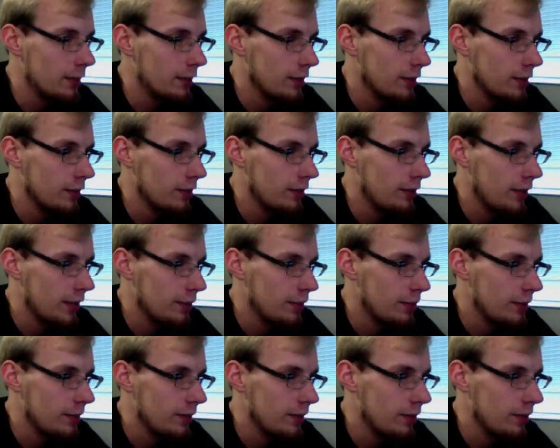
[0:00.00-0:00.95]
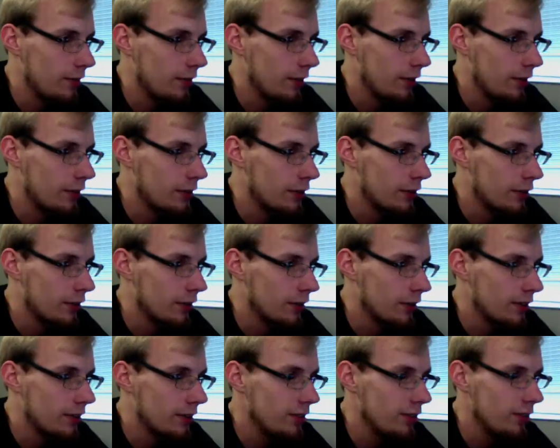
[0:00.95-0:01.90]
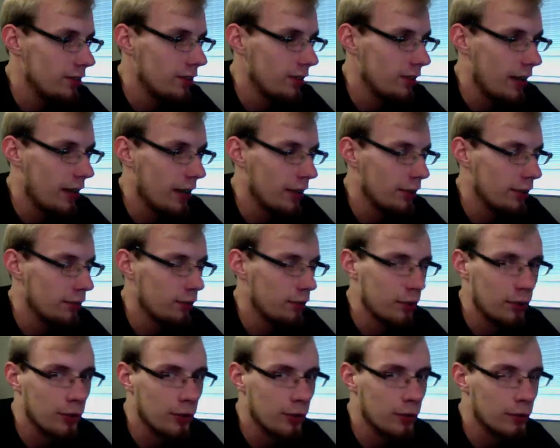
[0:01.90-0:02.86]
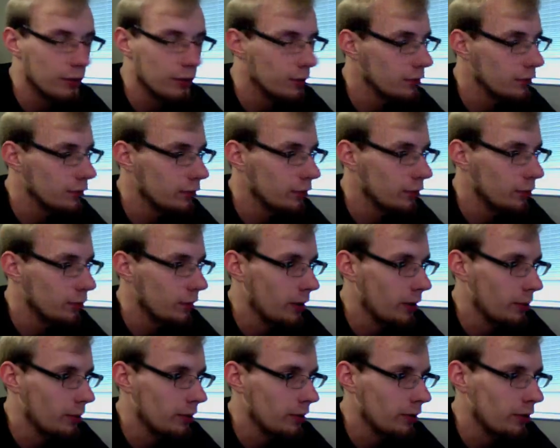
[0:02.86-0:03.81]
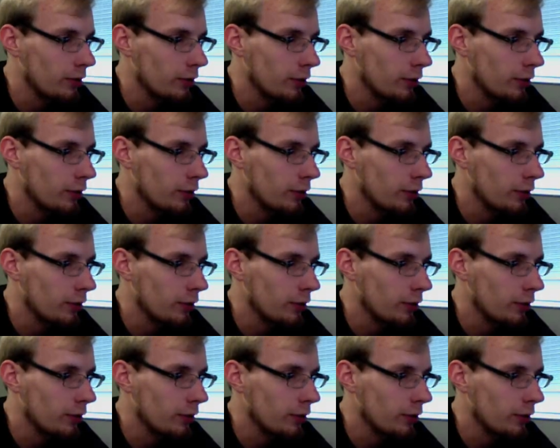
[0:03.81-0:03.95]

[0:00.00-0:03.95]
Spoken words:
segments that are a decent size for what I'm going to do.